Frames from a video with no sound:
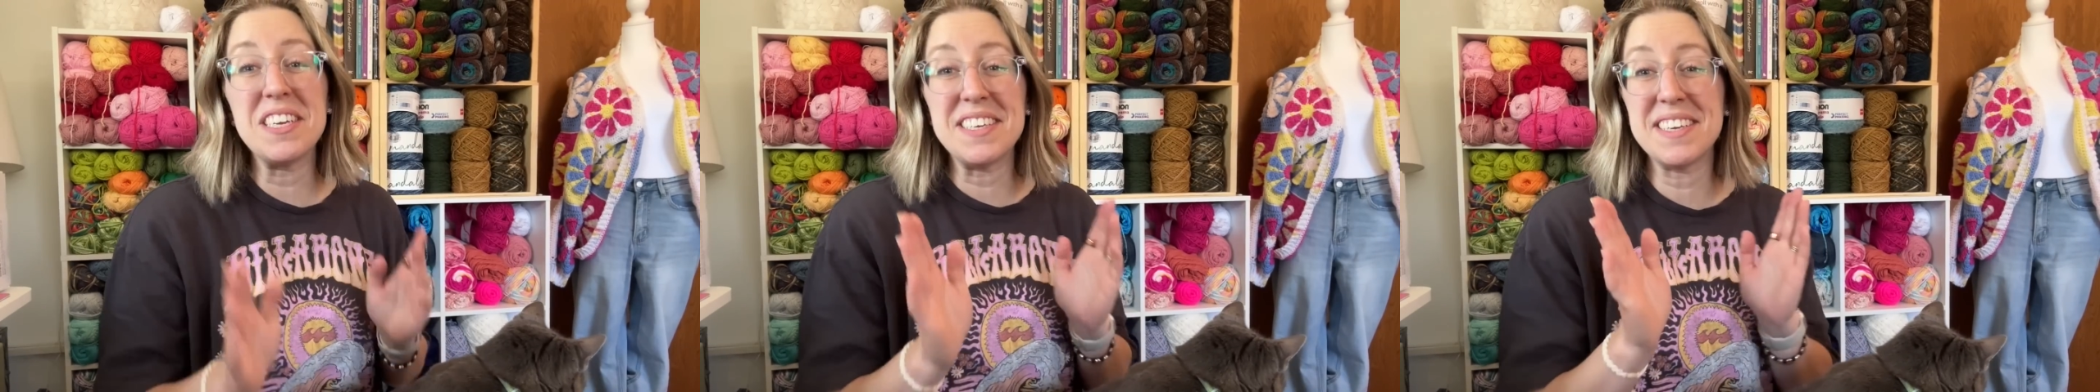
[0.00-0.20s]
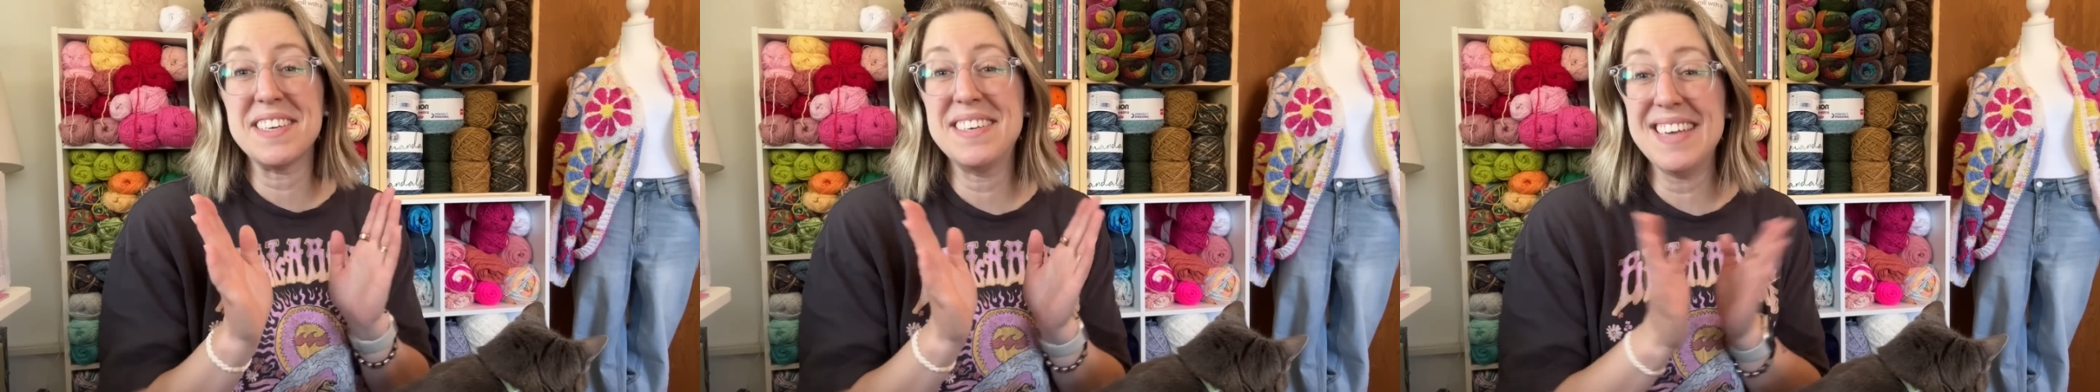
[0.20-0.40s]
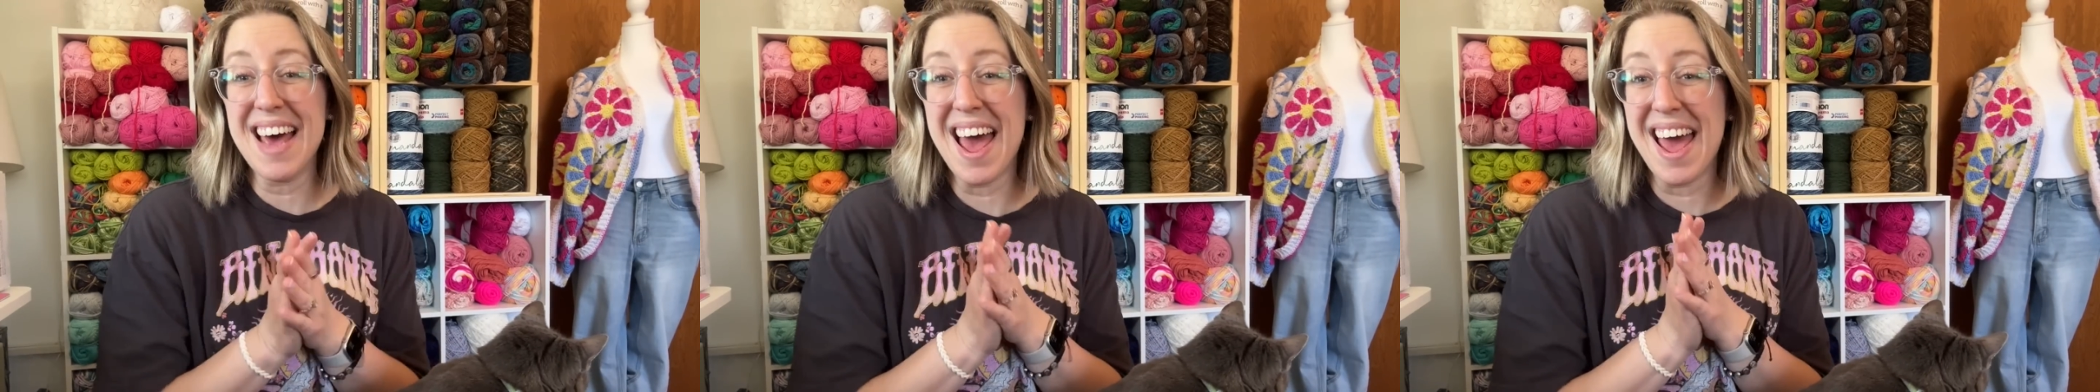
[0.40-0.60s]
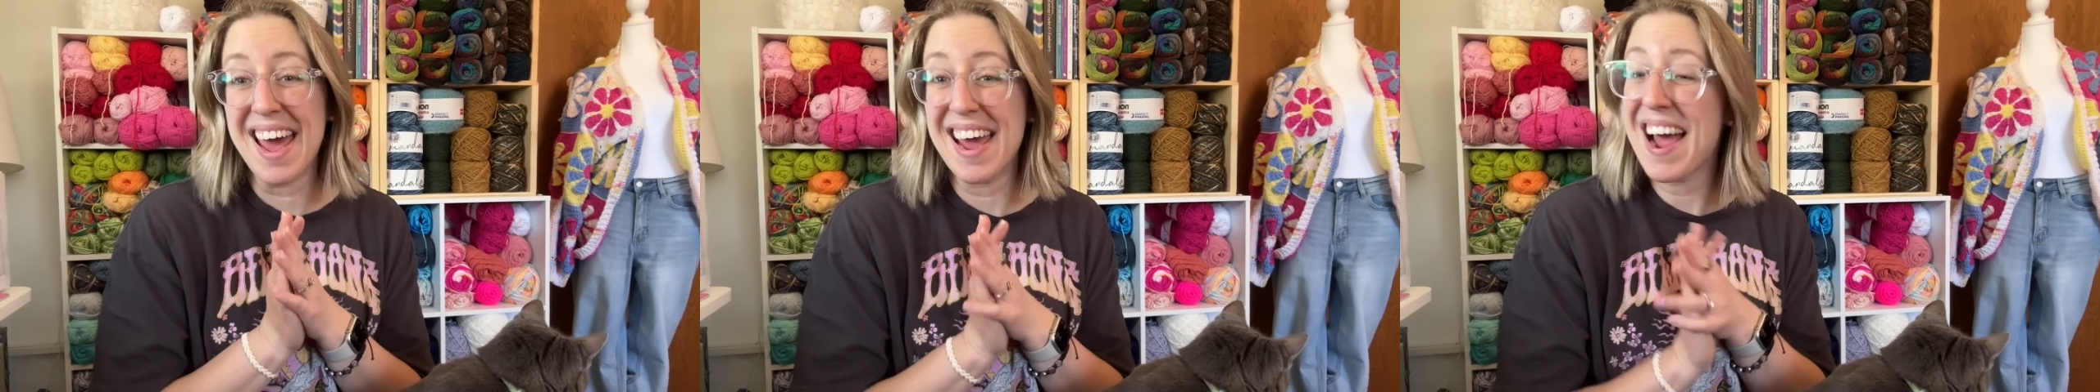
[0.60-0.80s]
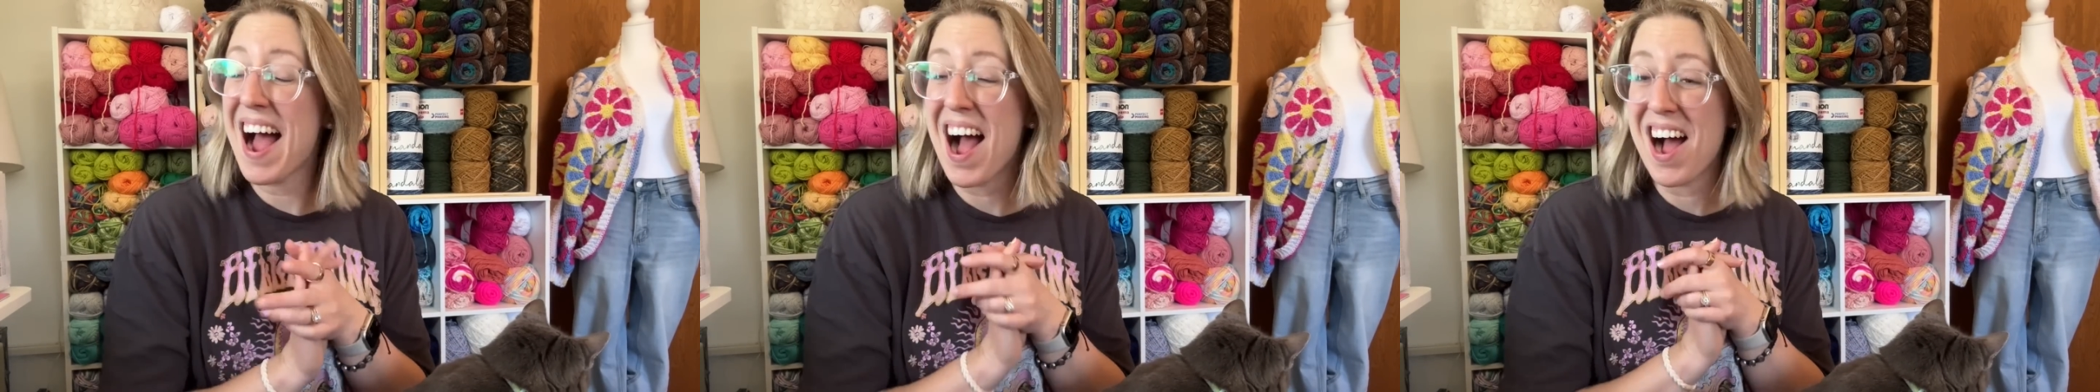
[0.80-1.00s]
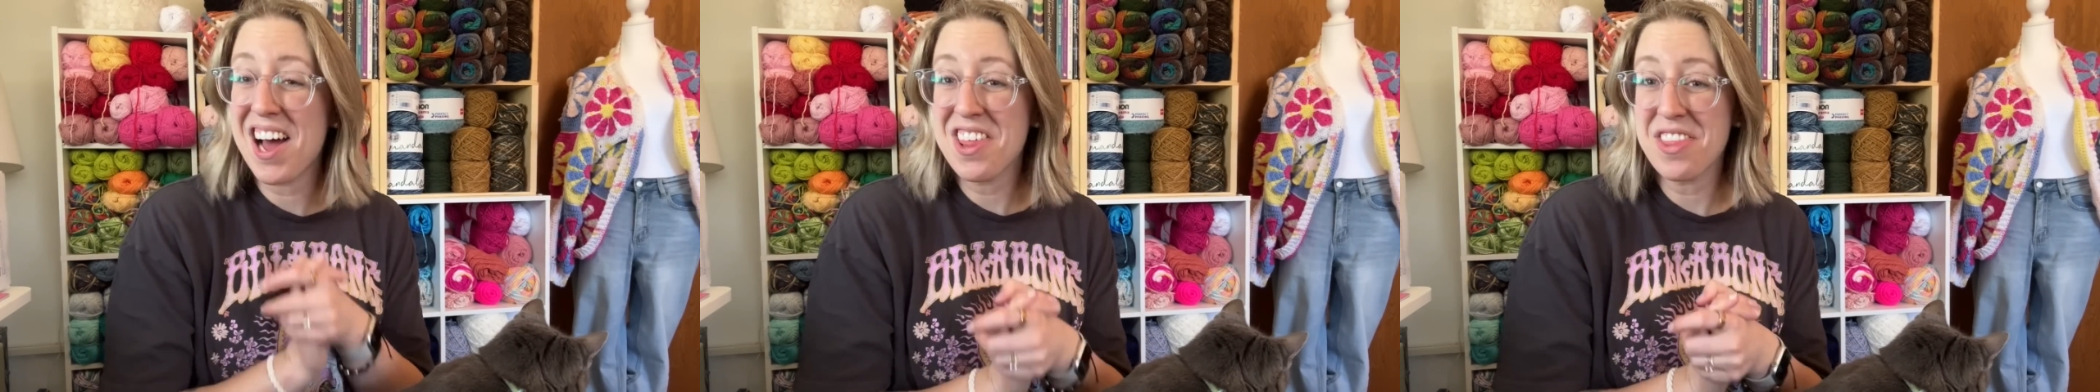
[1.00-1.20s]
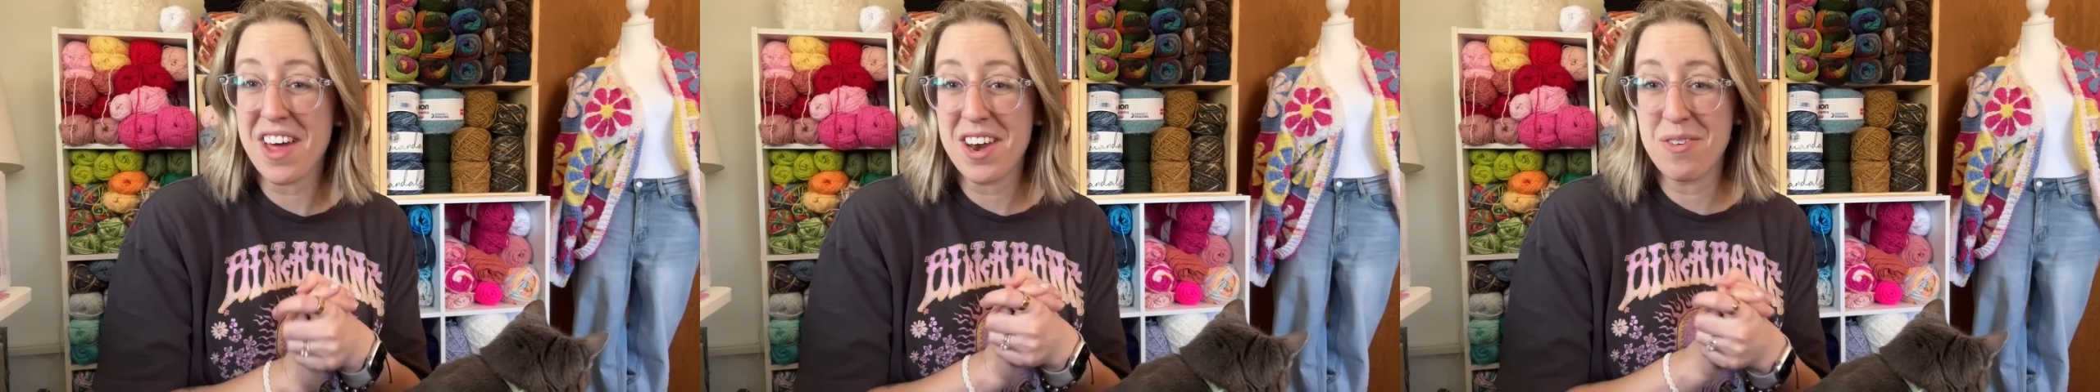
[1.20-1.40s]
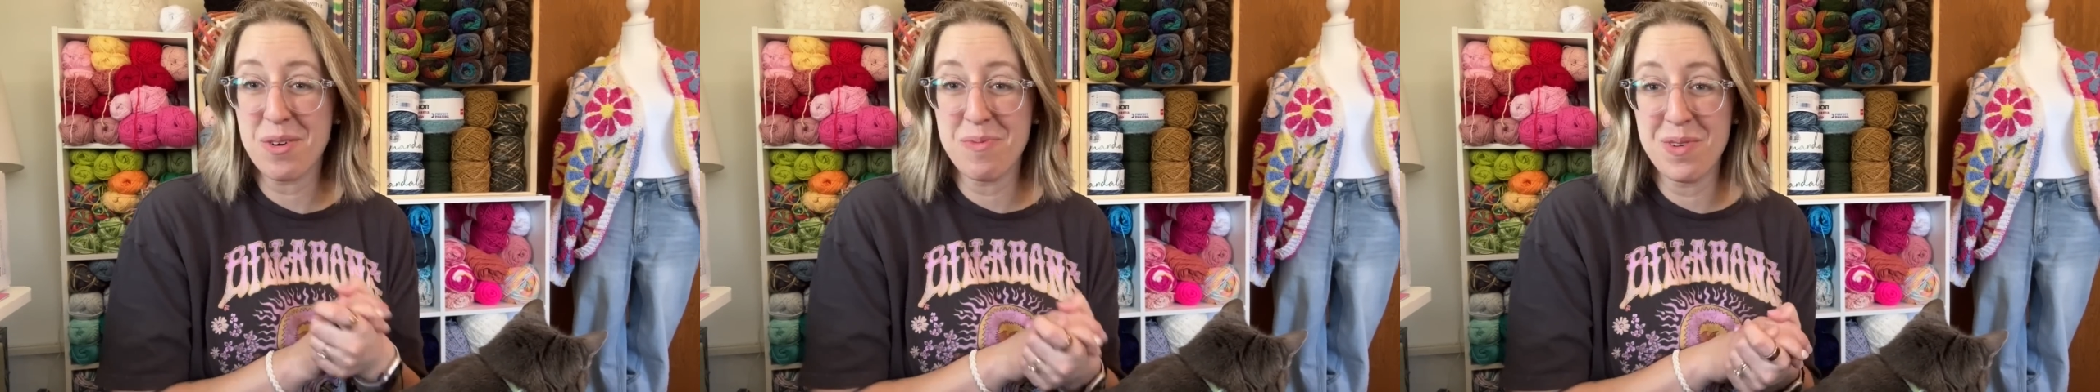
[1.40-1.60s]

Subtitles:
today, I thought it would